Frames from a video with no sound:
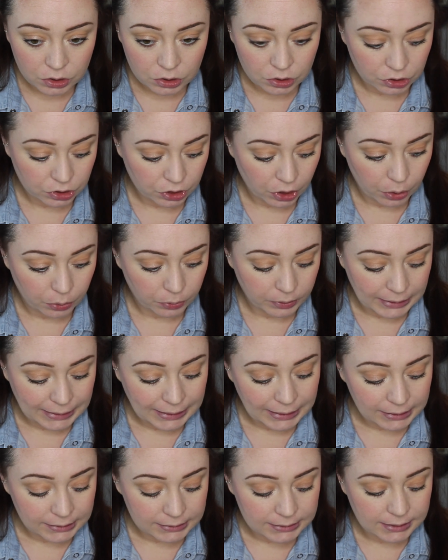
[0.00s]
So the
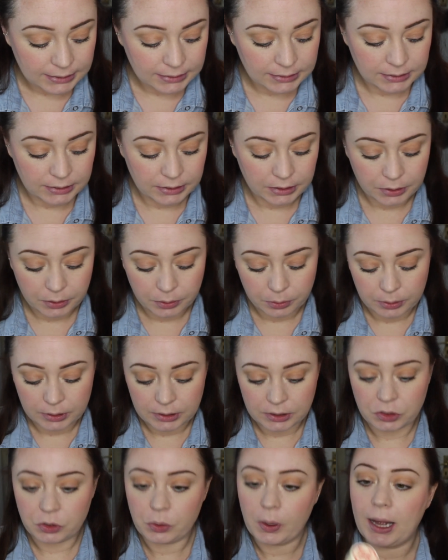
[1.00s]
last thing to do is to